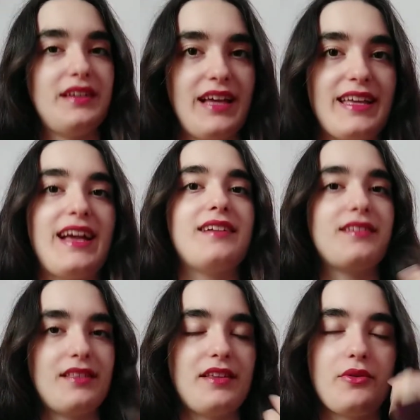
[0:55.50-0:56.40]
again,
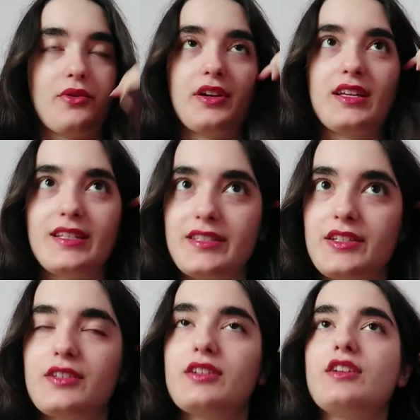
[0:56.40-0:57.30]
they were
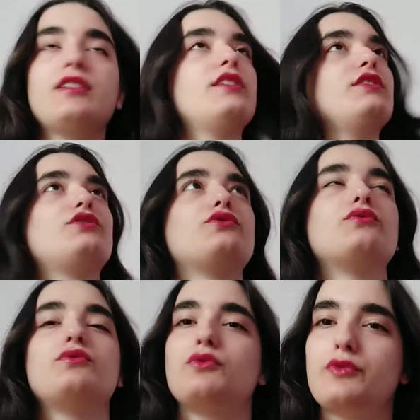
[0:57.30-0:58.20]
easier
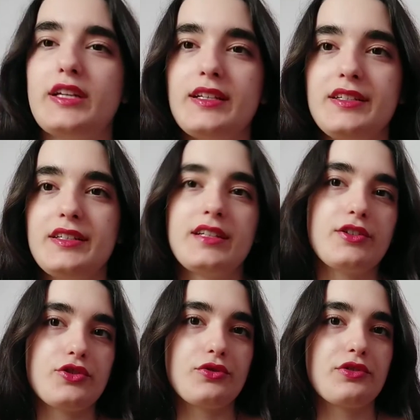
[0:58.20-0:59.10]
to read in a
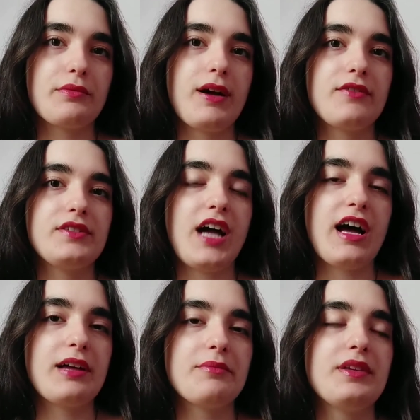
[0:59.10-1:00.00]
shorter amount of
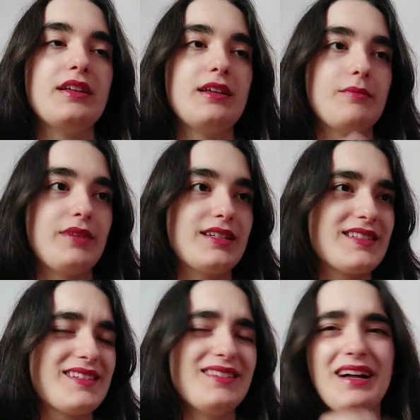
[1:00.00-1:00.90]
time. But
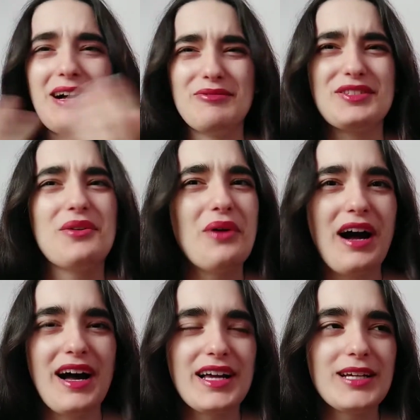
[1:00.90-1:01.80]
still, I'm so
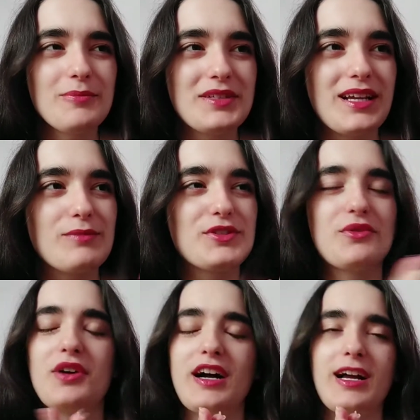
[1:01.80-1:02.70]
hyped.
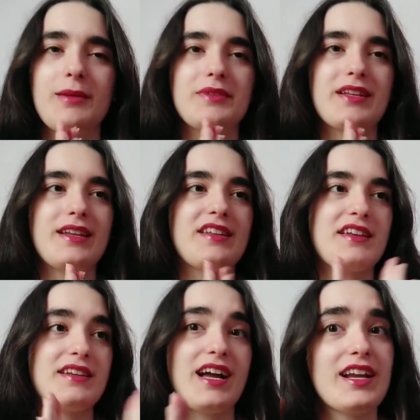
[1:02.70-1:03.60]
And
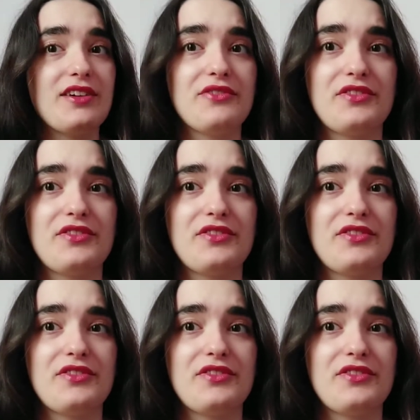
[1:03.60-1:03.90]
9 out of